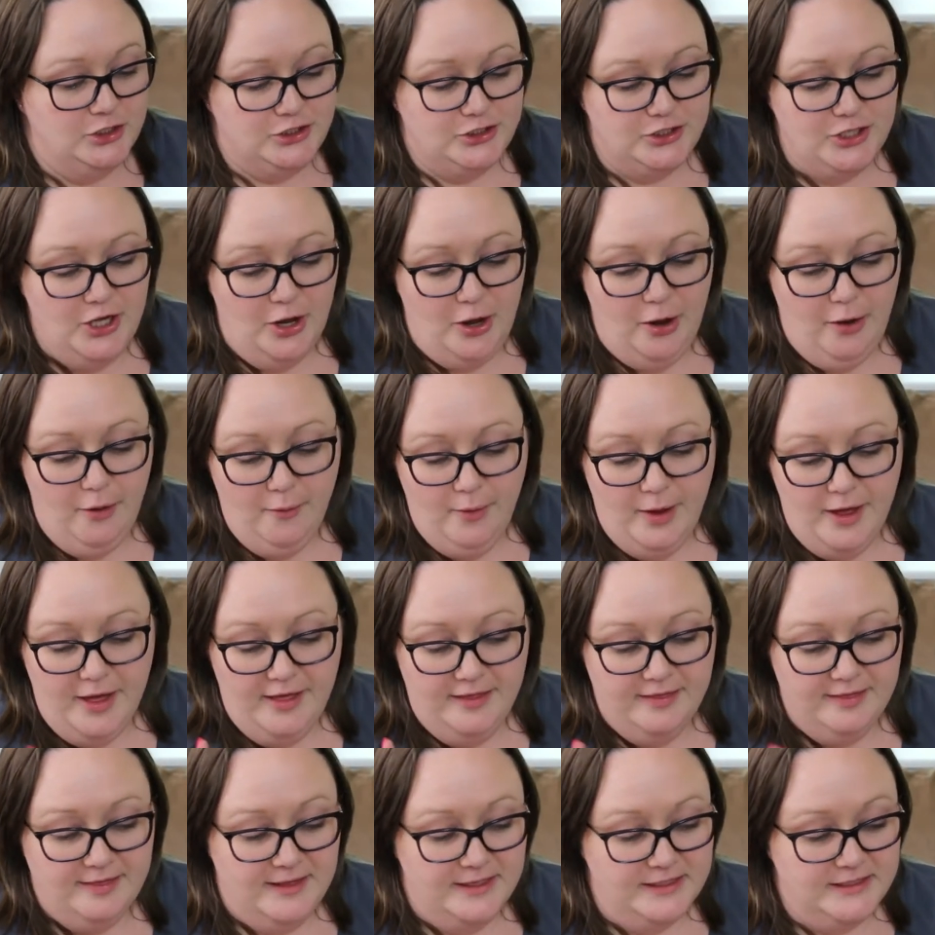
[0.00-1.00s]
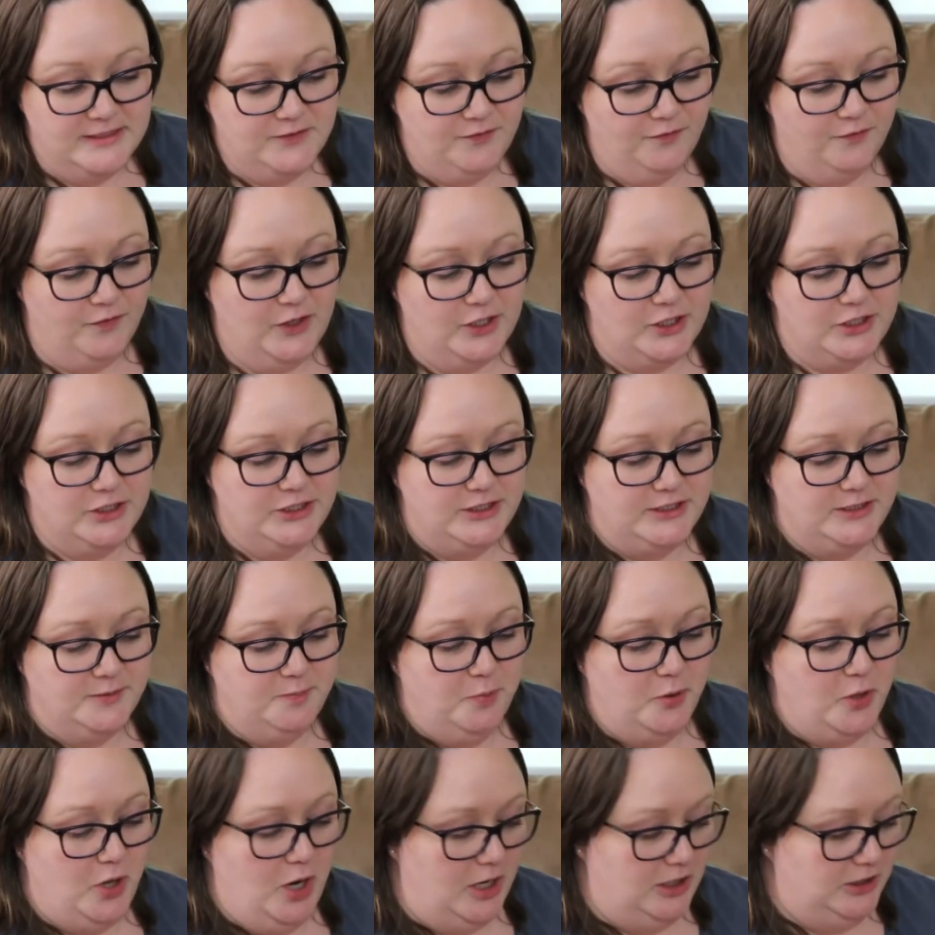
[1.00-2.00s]
So uh, this first
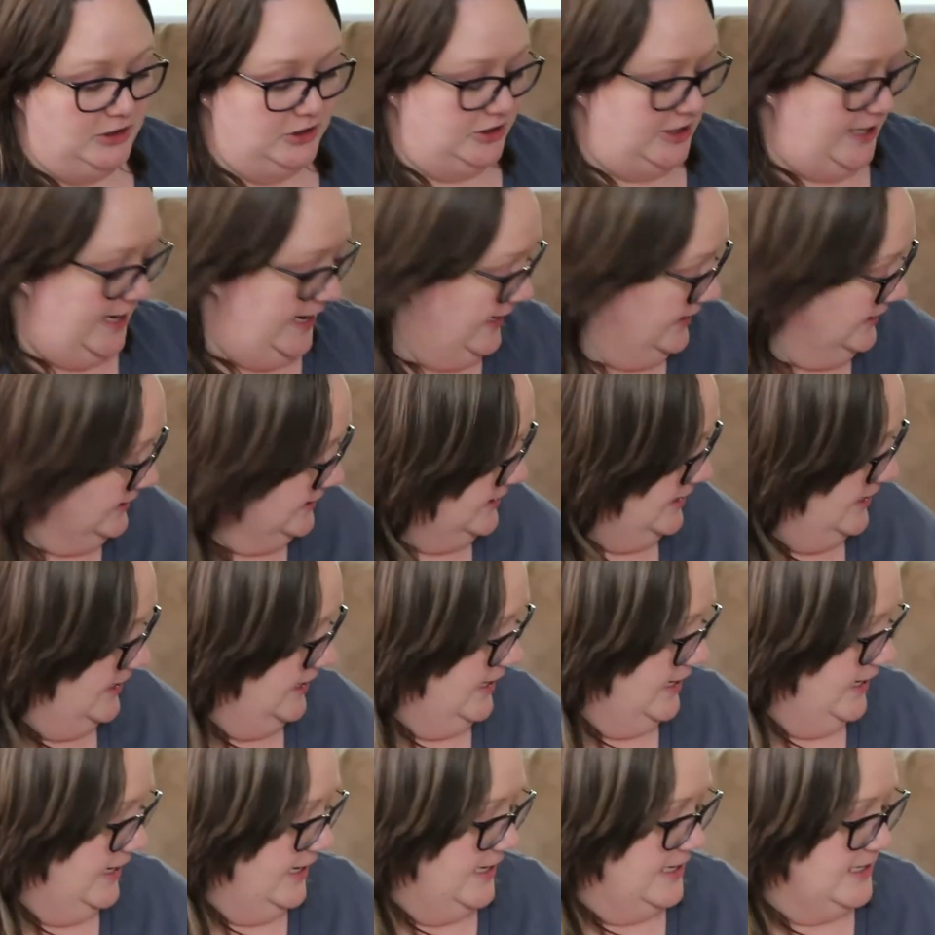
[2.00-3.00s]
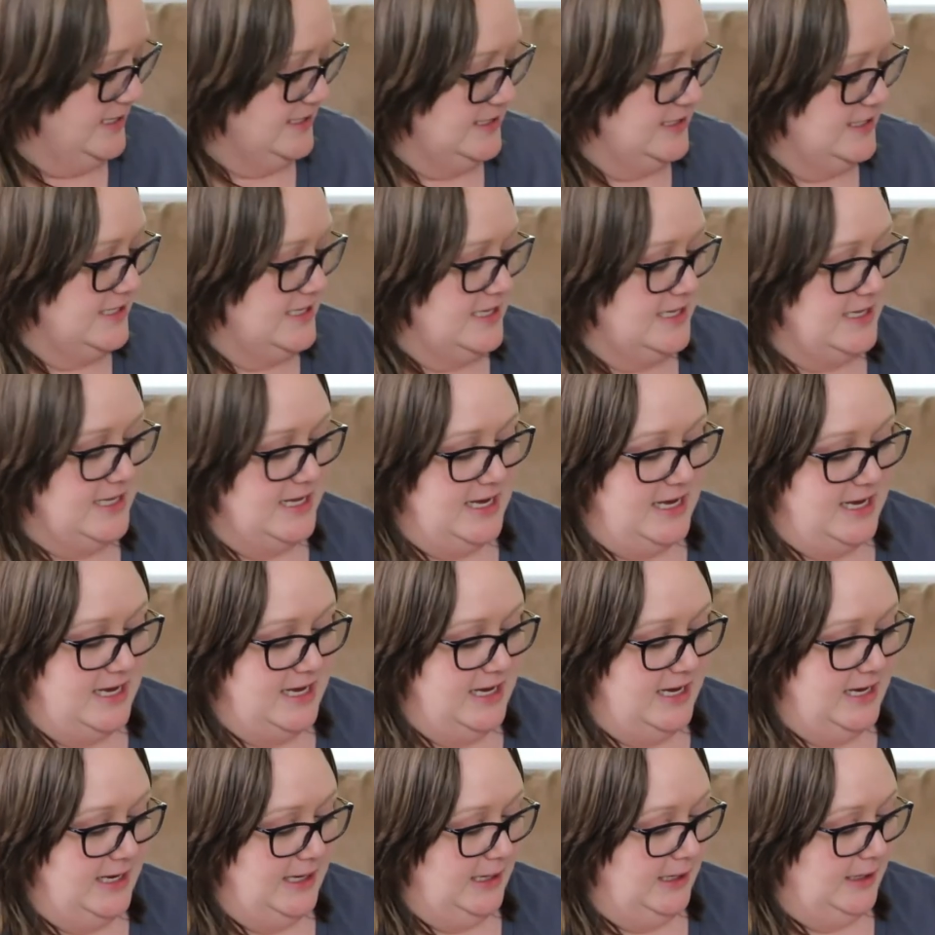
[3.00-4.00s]
project is
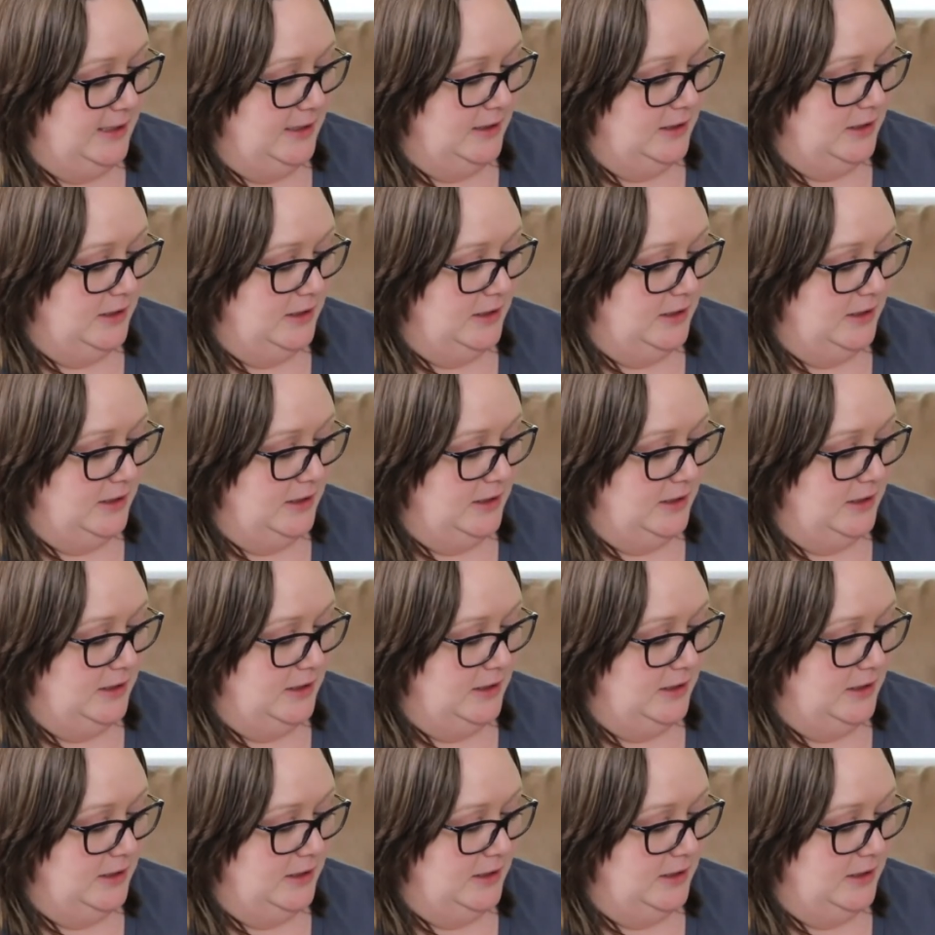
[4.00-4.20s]
the,